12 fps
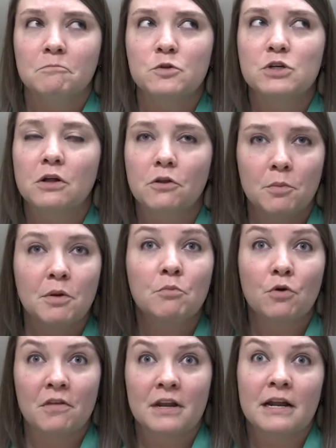took a little bit
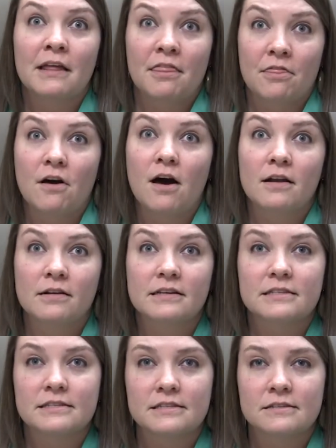more than I thought,
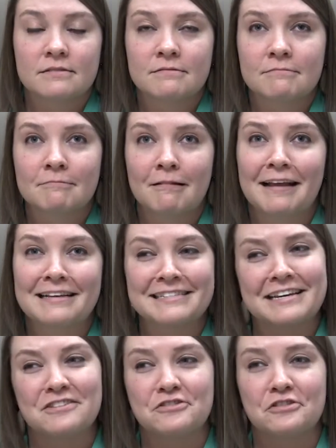because I
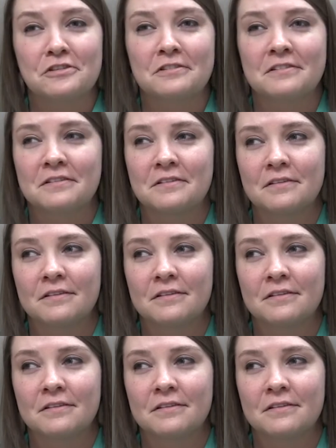guess I just